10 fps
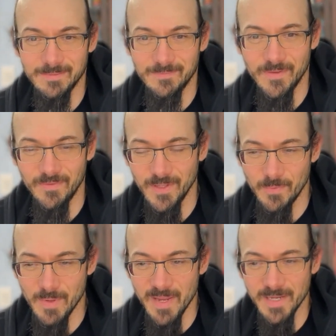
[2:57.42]
feel like
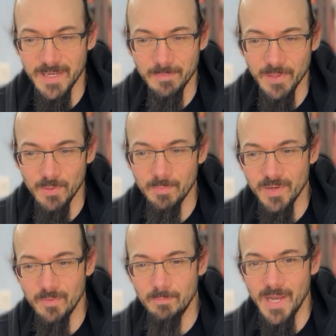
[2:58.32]
we may need a little bit
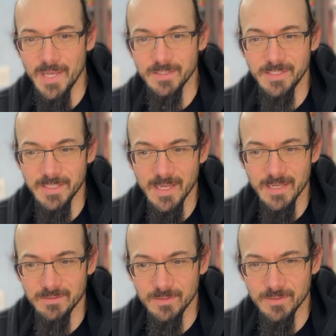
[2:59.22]
of a bias to
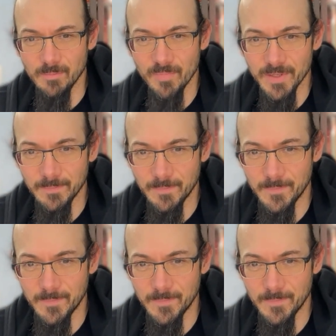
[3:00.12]
yes or something.